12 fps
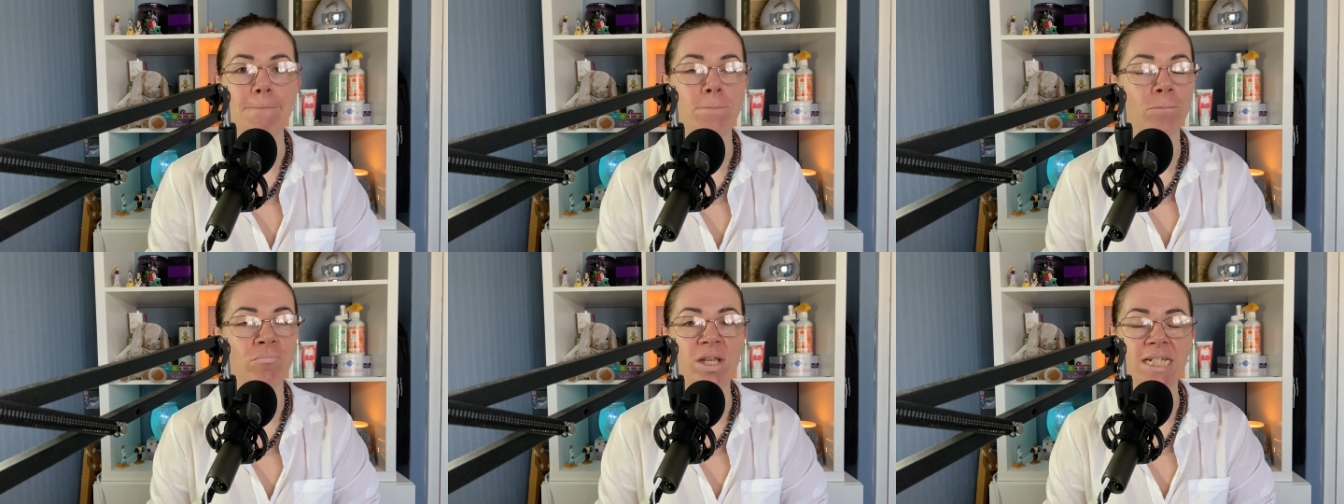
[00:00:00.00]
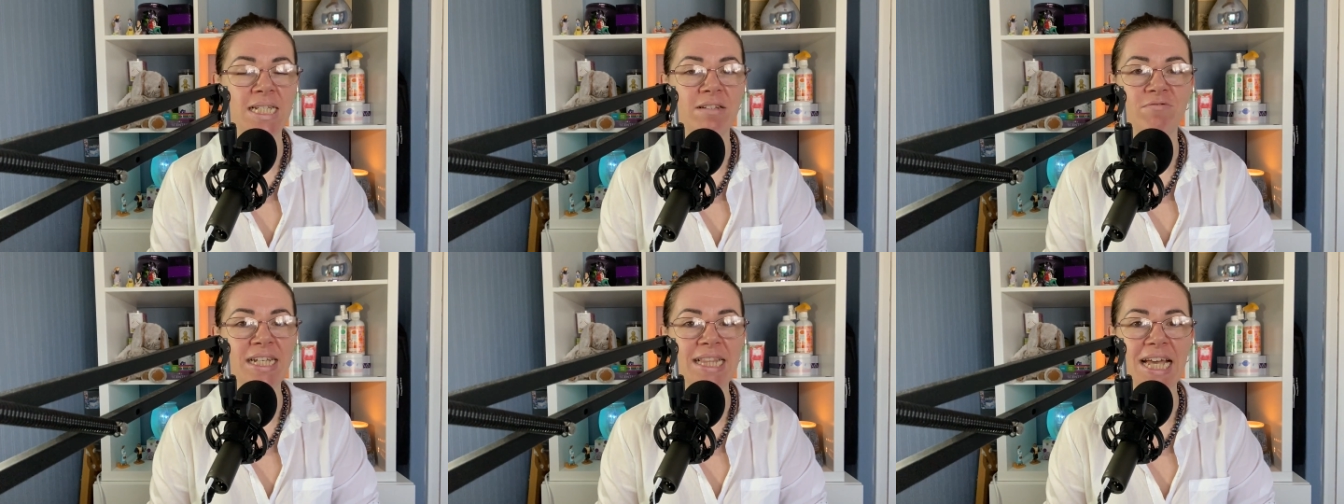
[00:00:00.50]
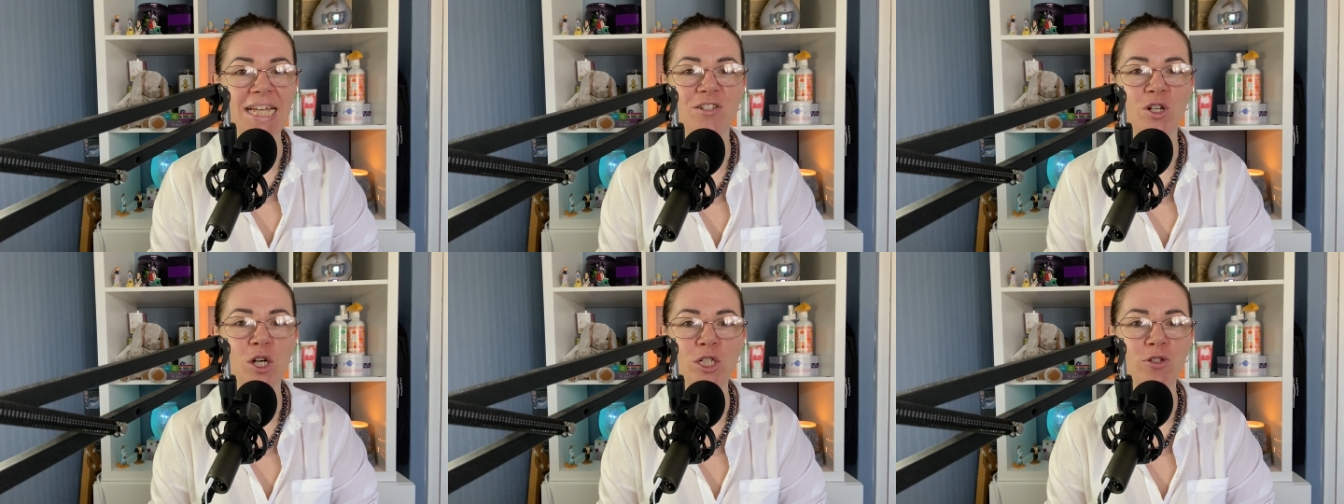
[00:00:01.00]
You didn't read that in
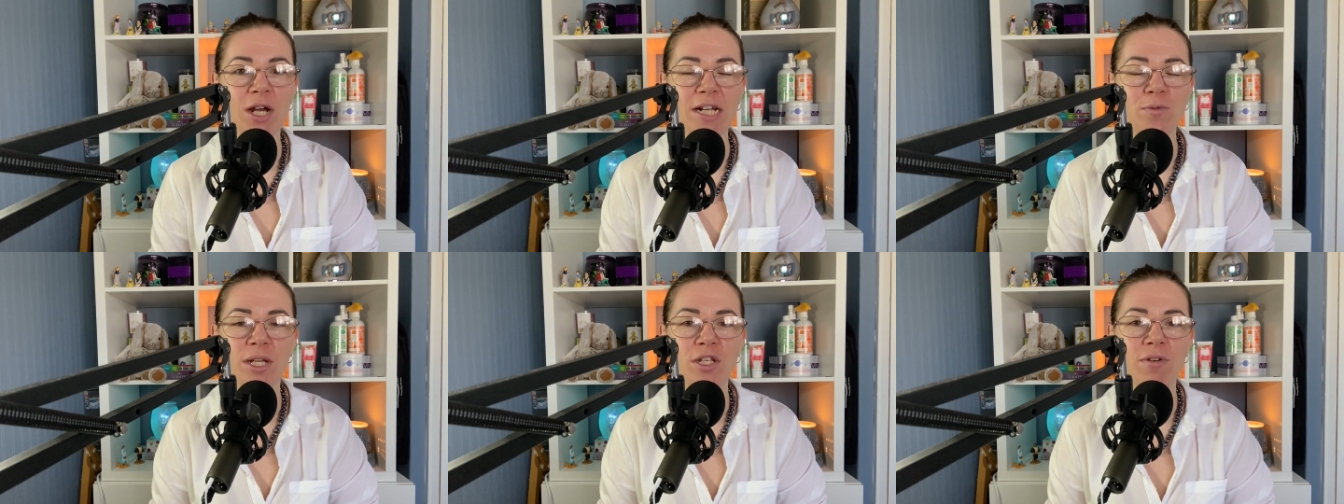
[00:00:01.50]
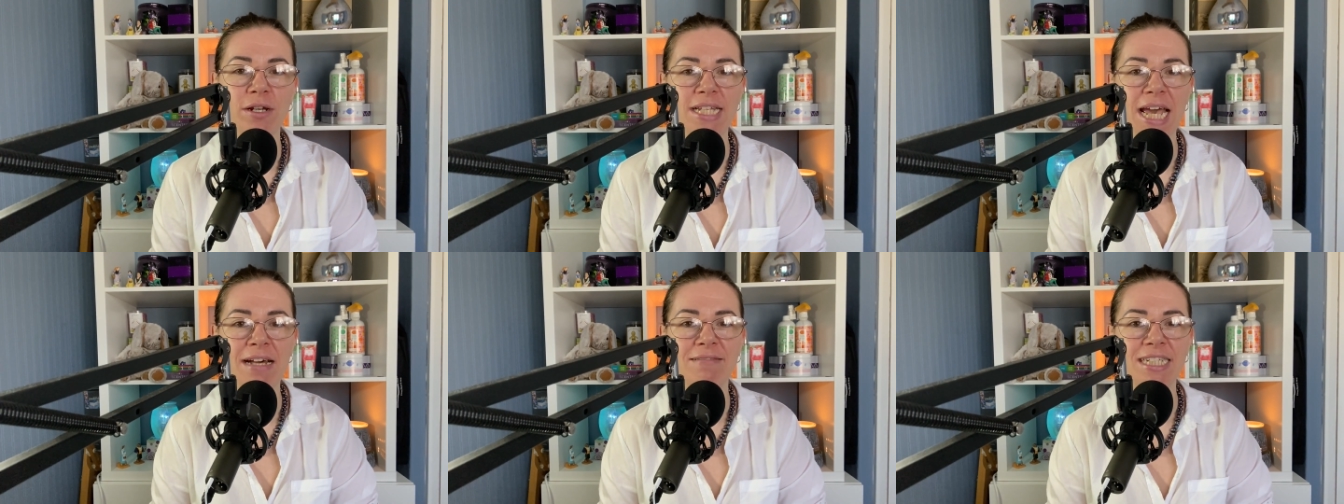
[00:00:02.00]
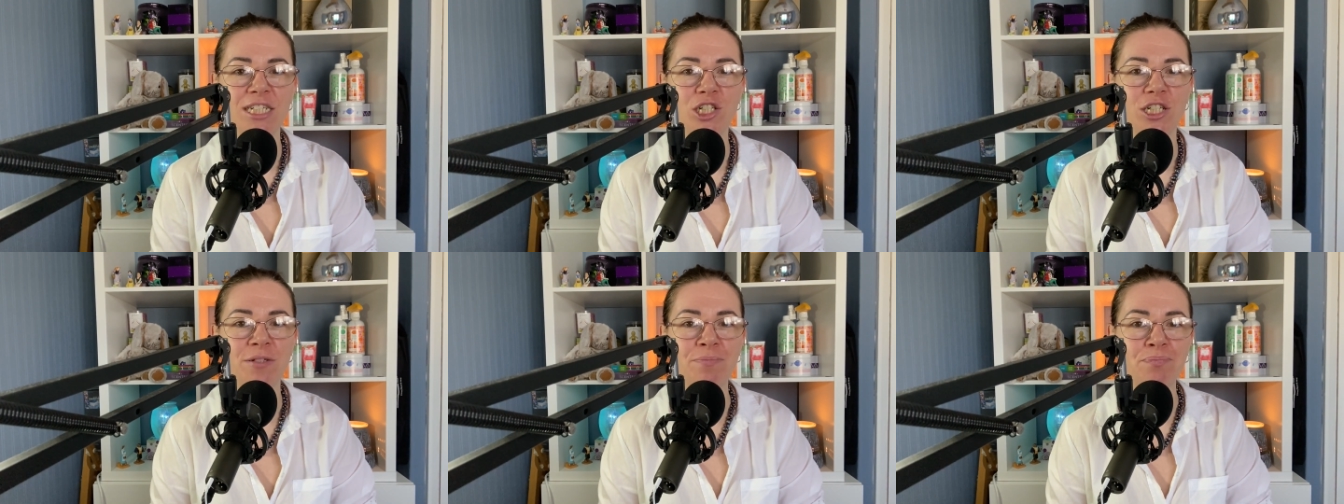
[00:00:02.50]
your contract when you wrote it out, did
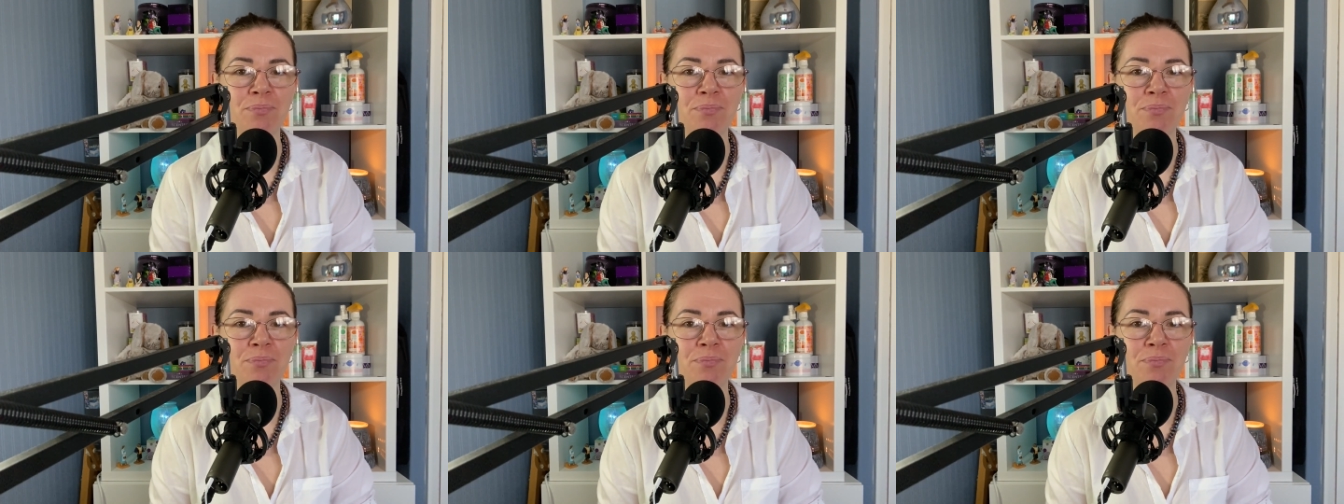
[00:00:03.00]
you?